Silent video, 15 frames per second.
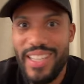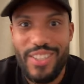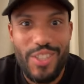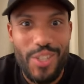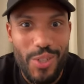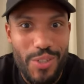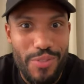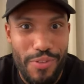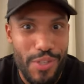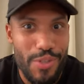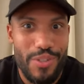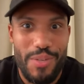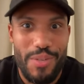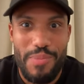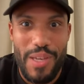didn't choose for
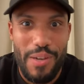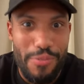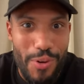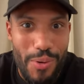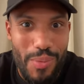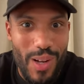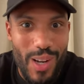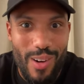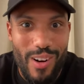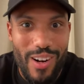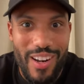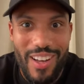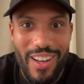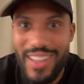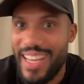you to be a footballer
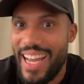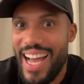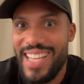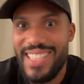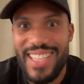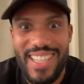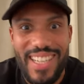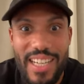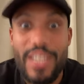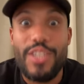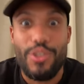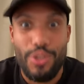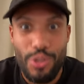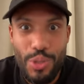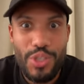or not. The guys didn't.
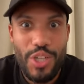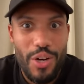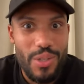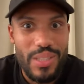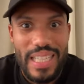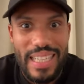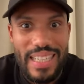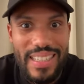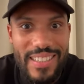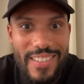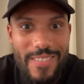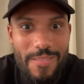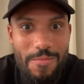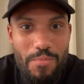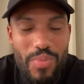You chose it.
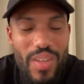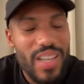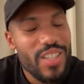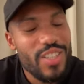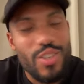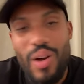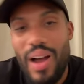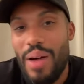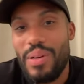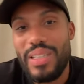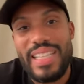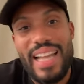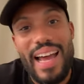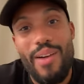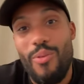Yeah. So I
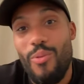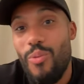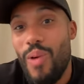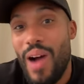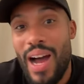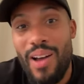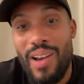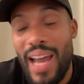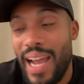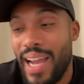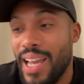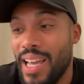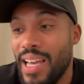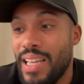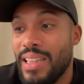was like, wow,
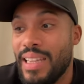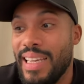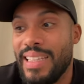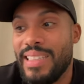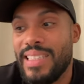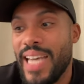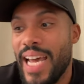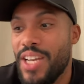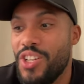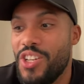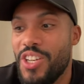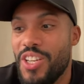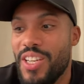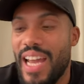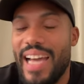like, the
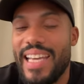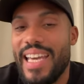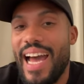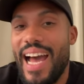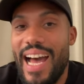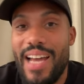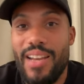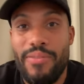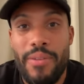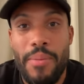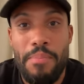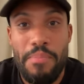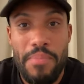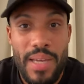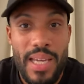intention that he had for
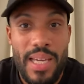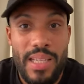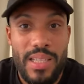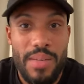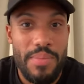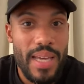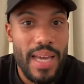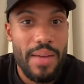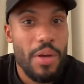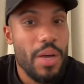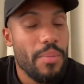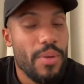me to be able,